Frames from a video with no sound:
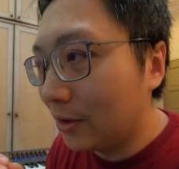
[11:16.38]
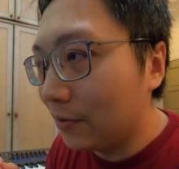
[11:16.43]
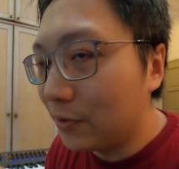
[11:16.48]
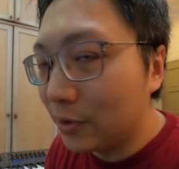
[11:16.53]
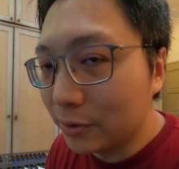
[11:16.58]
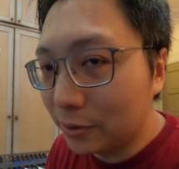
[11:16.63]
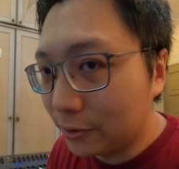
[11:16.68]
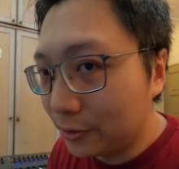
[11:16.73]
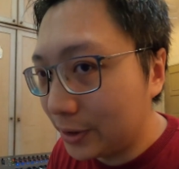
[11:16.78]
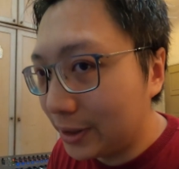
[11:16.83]
if
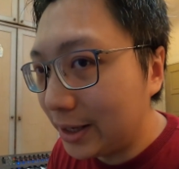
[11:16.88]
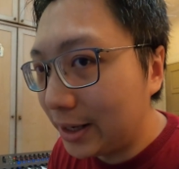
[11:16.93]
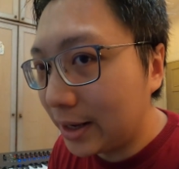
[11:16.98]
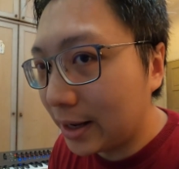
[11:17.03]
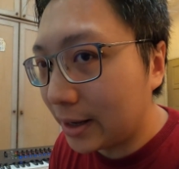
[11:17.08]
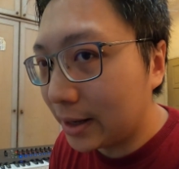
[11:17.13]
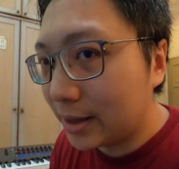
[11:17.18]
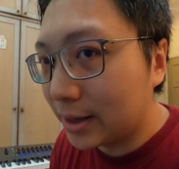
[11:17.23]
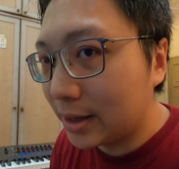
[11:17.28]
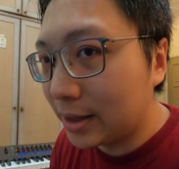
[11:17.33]
you really
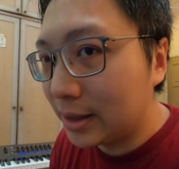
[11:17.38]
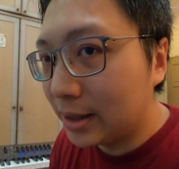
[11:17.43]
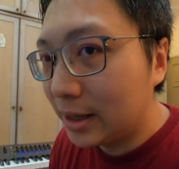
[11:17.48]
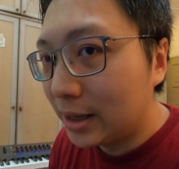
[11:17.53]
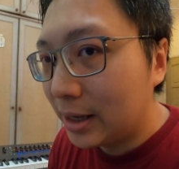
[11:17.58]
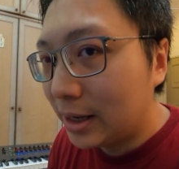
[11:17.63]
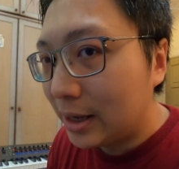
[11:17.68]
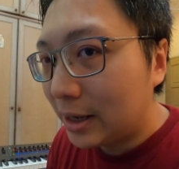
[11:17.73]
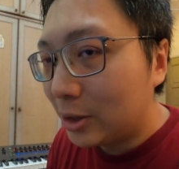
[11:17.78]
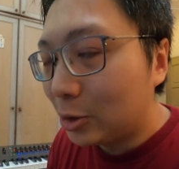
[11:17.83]
like it,
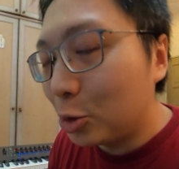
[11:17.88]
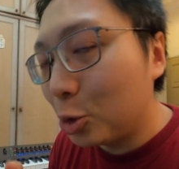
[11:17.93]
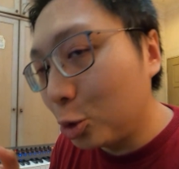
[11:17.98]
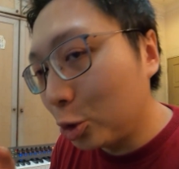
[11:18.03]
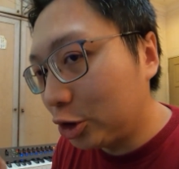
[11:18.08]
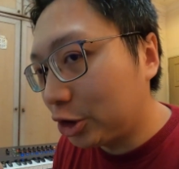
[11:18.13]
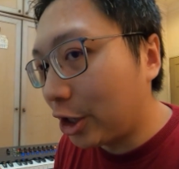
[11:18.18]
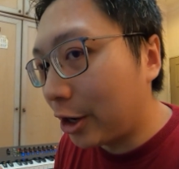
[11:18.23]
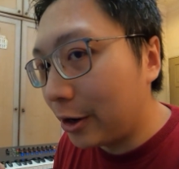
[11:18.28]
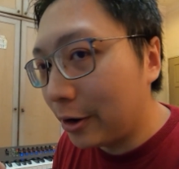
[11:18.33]

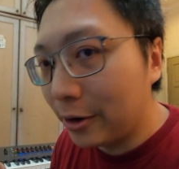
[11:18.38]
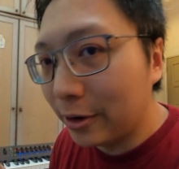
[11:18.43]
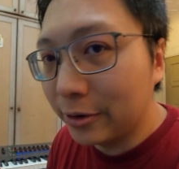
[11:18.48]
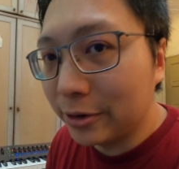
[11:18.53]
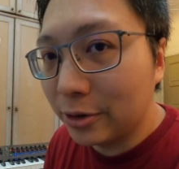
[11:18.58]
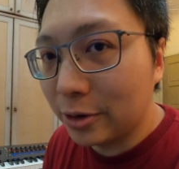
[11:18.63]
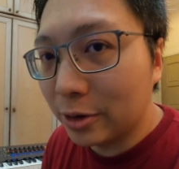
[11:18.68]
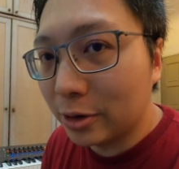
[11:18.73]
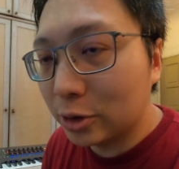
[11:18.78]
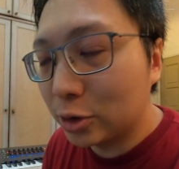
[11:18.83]
do share it
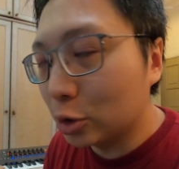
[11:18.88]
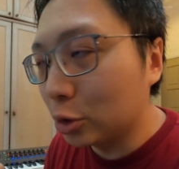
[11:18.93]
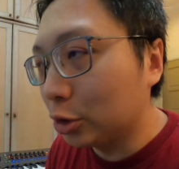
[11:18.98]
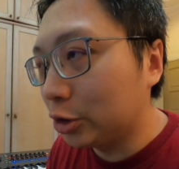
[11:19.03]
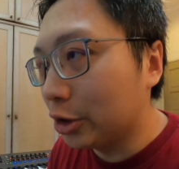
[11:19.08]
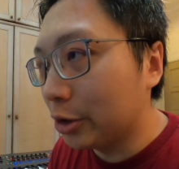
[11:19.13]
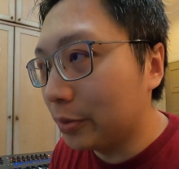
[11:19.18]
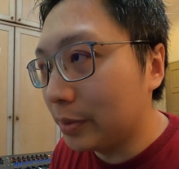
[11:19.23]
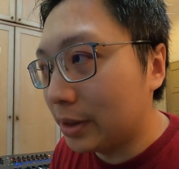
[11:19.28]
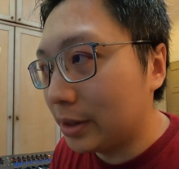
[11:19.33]
on your
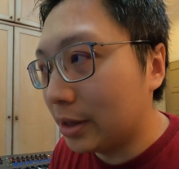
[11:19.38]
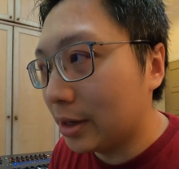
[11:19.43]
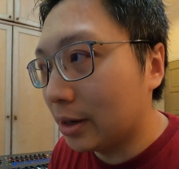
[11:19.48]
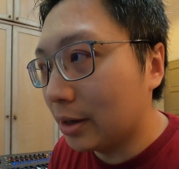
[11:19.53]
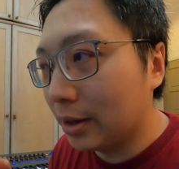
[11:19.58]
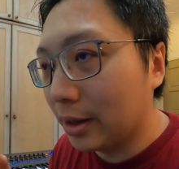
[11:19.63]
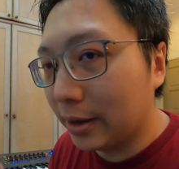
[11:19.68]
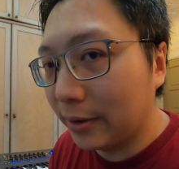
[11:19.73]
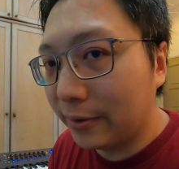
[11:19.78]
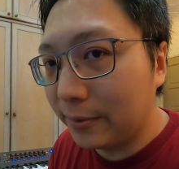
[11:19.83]
social
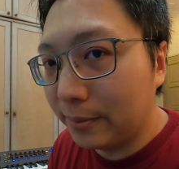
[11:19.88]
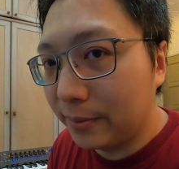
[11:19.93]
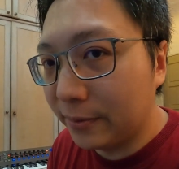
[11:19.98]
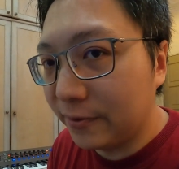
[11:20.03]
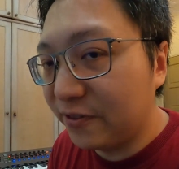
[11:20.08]
media like